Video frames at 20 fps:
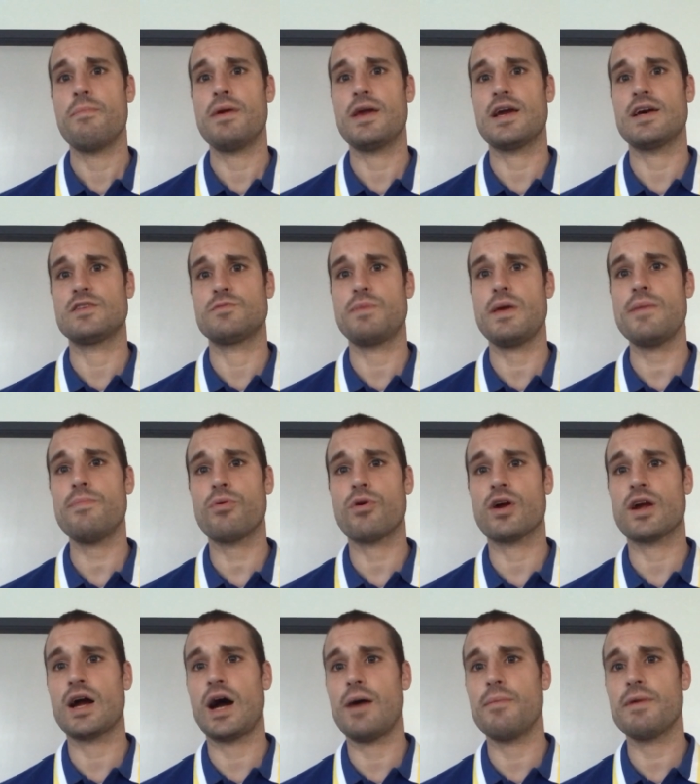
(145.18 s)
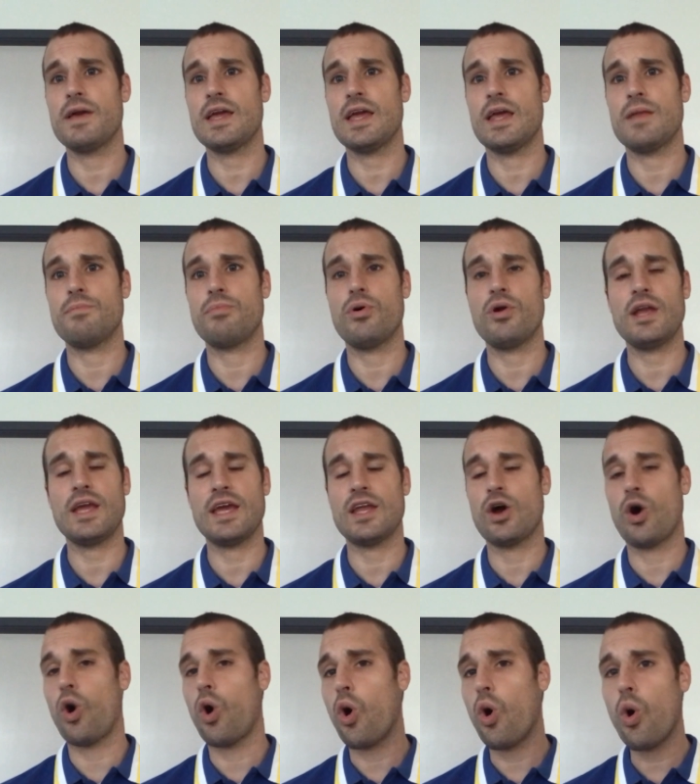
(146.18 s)
because people are coming and putting
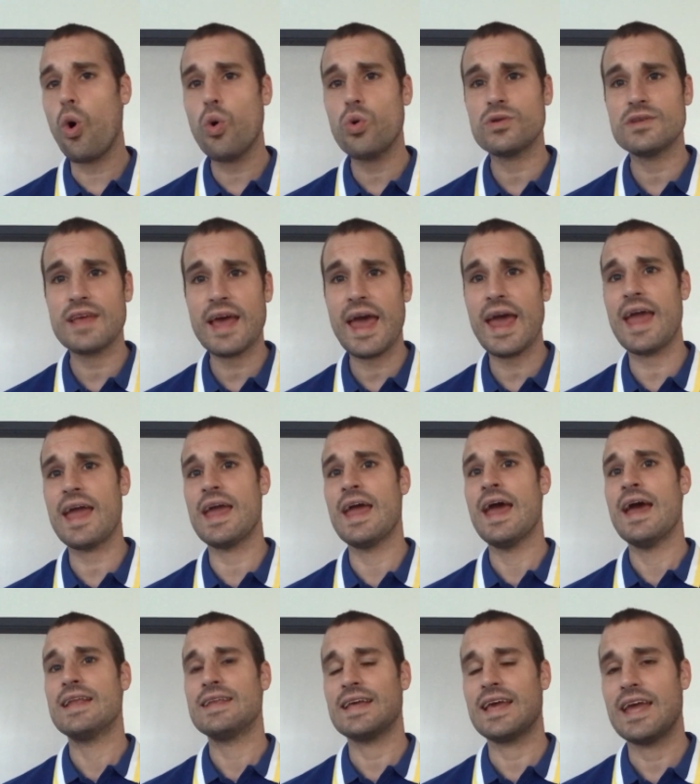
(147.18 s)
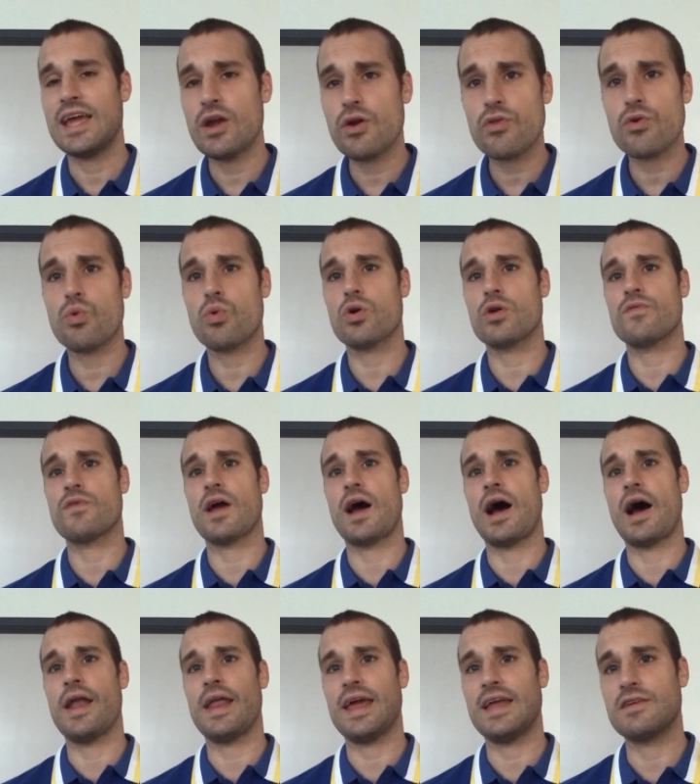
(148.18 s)
in a whole day to hear the Word of
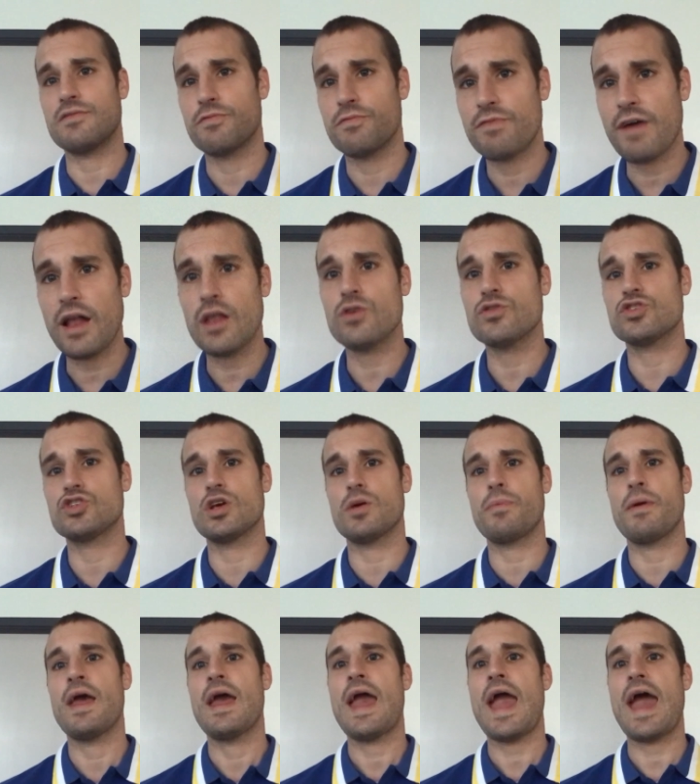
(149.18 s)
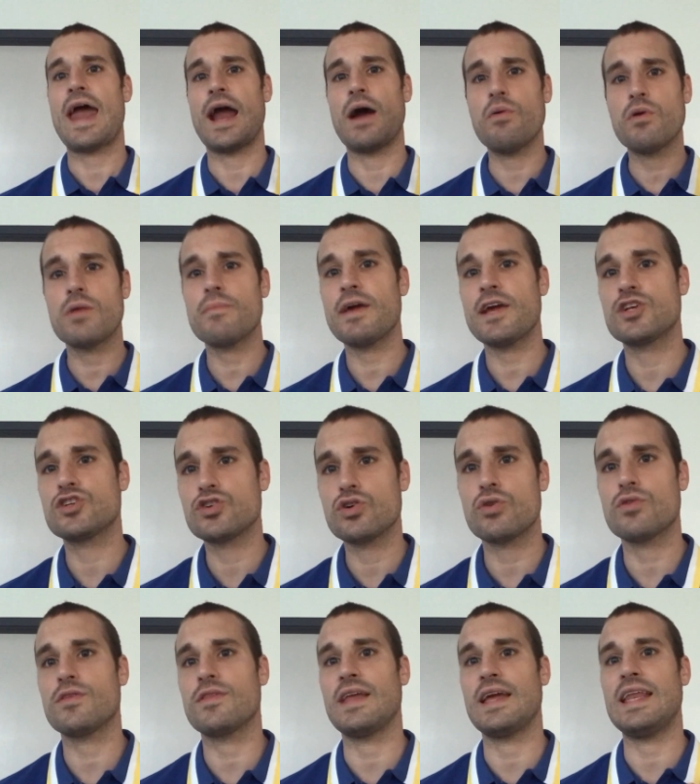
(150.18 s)
God and fellowship, and I want to make
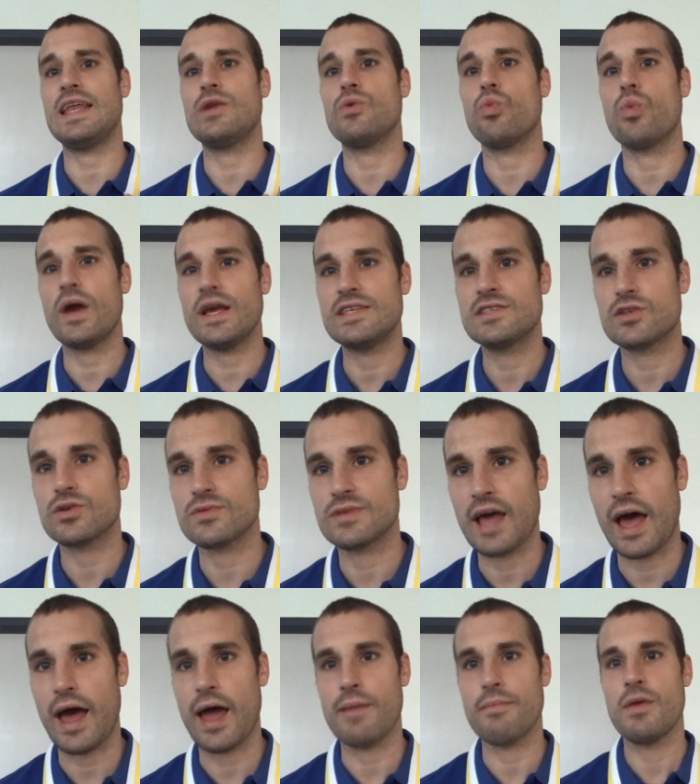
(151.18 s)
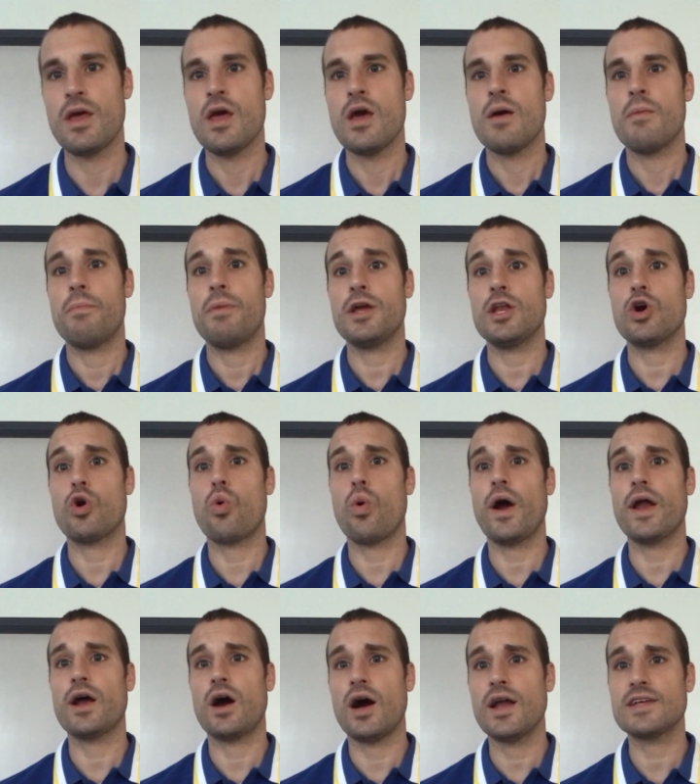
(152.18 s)
sure that they didn't waste their time. But, you know,
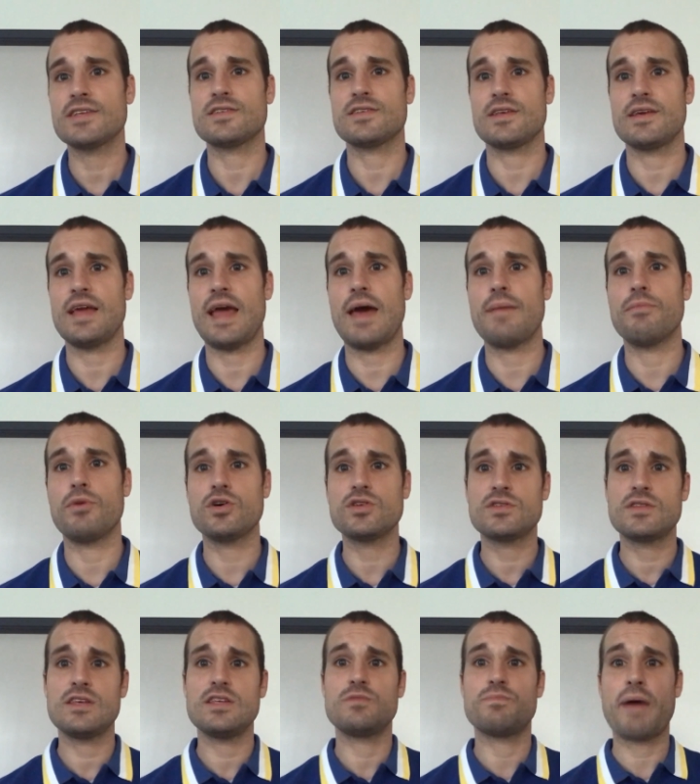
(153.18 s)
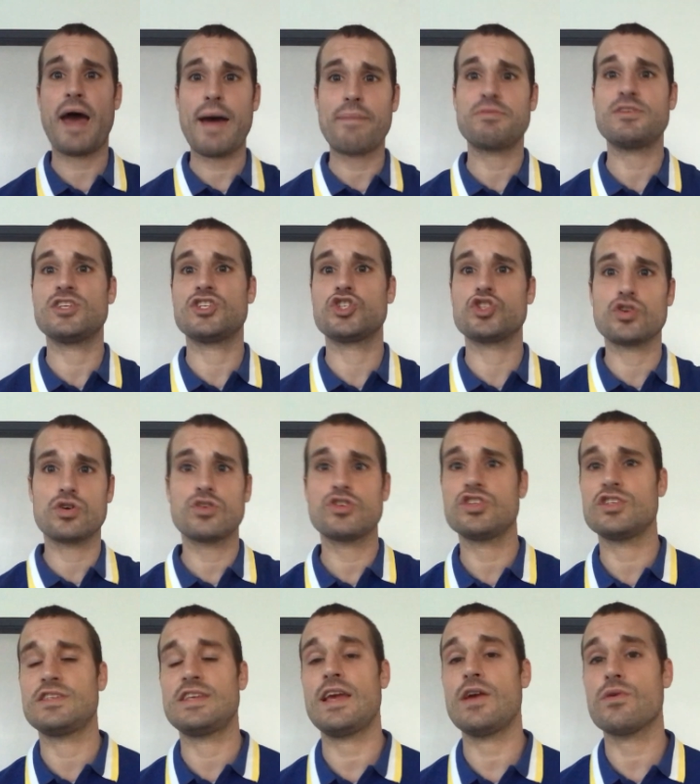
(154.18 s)
quite honestly, at most of these Baptist
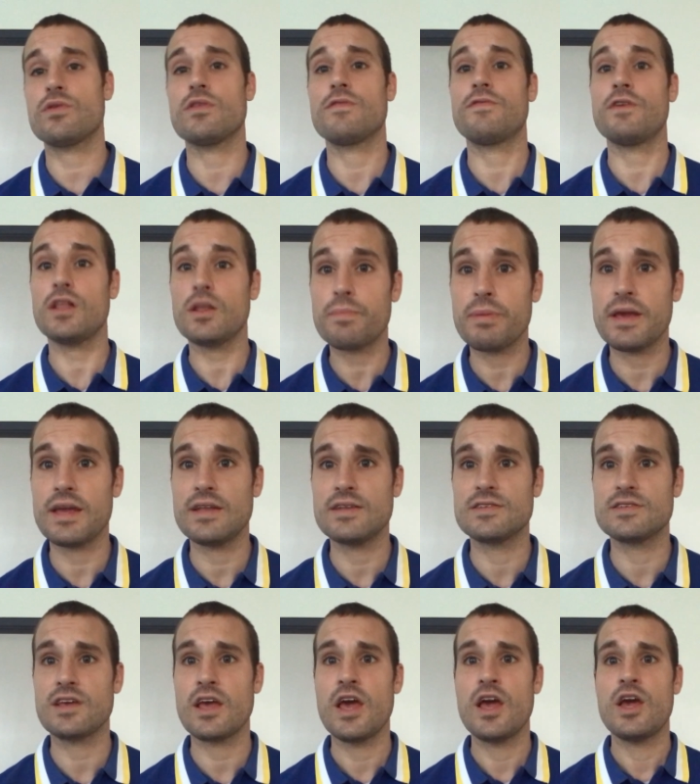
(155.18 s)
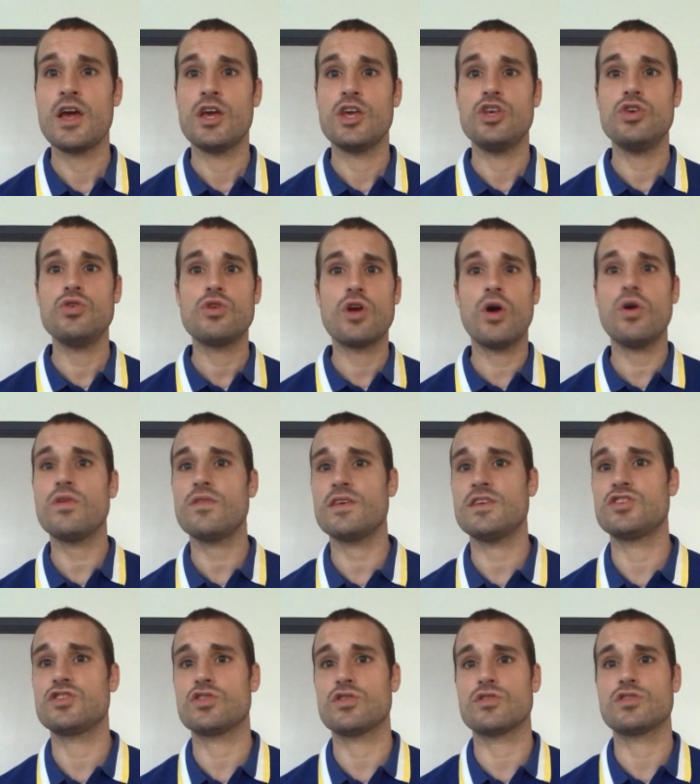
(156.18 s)
churches here in the Philippines, you go to
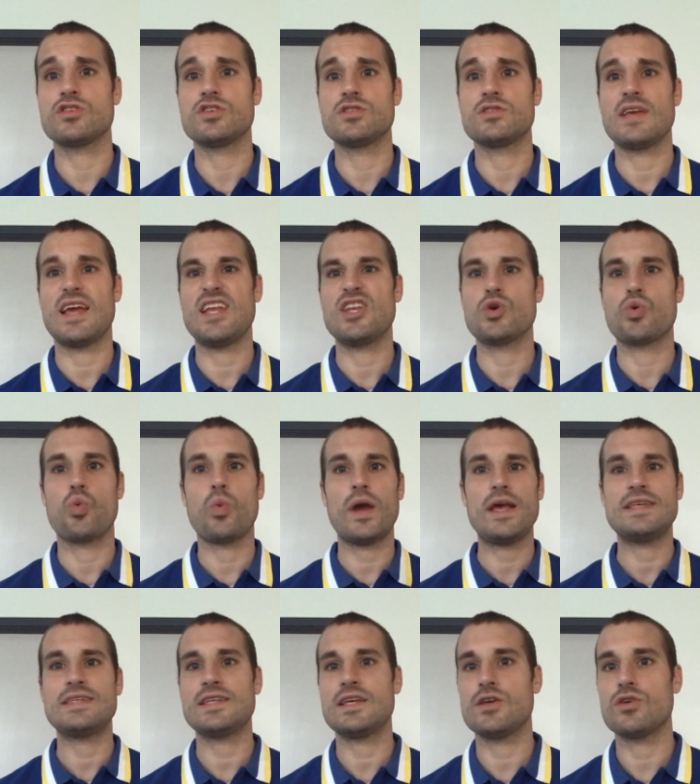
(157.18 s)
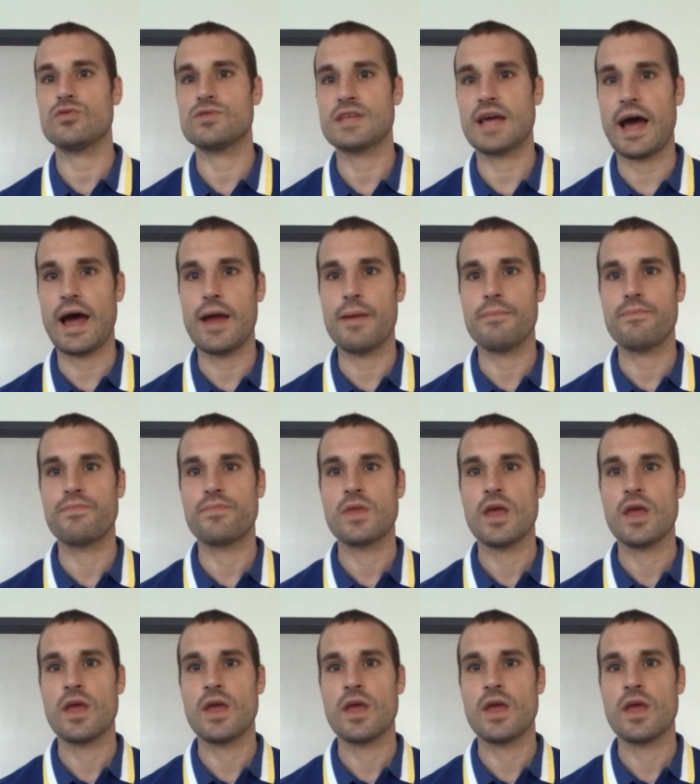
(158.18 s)
these churches and you're wasting your time.